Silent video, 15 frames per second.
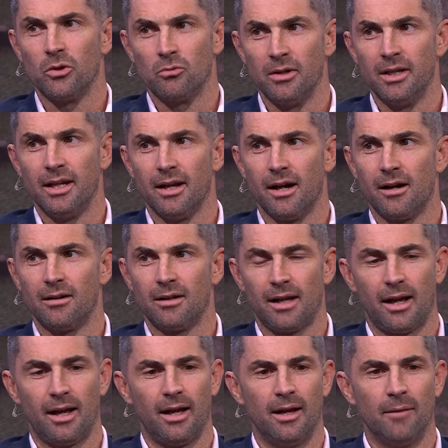We really are.
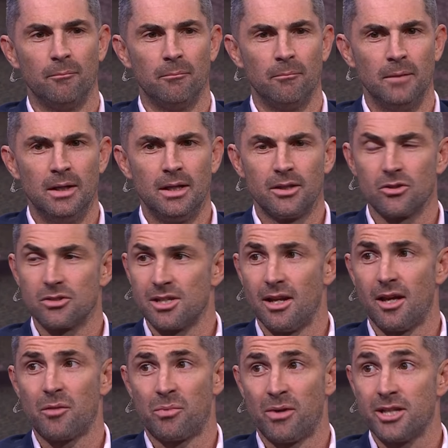There's a
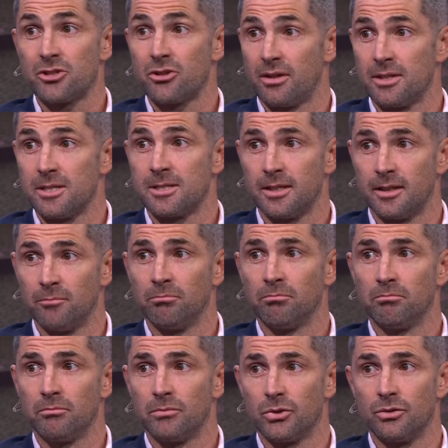lot of pressure on this team.
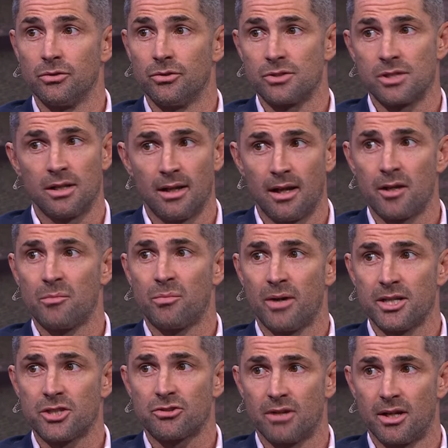There's a lot of
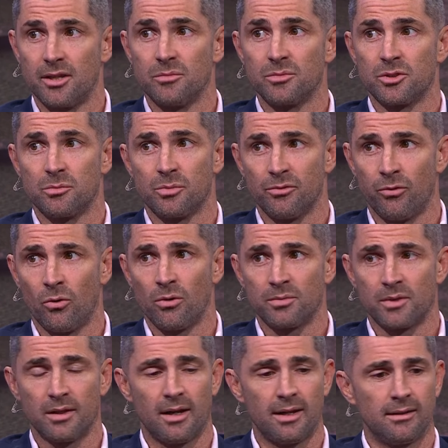pressure on them to perform
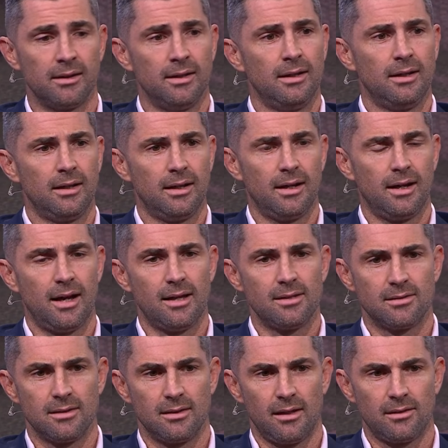tonight.
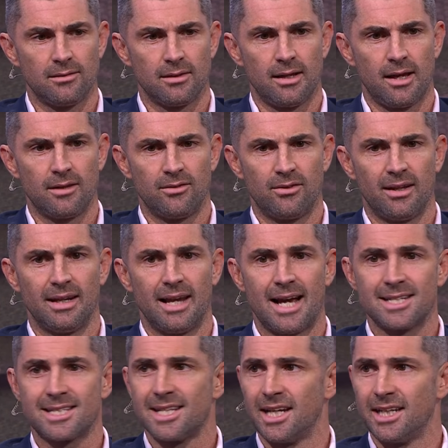As the lad said,
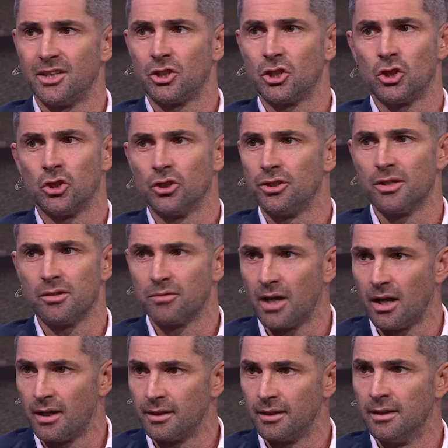last night couldn't have
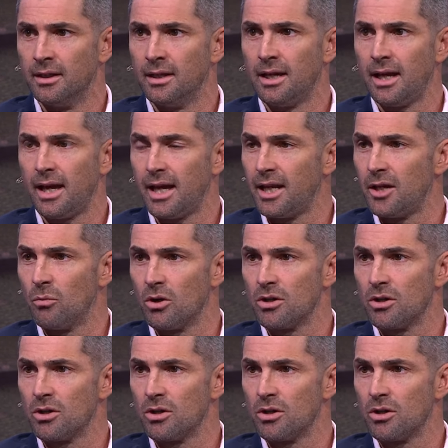gone any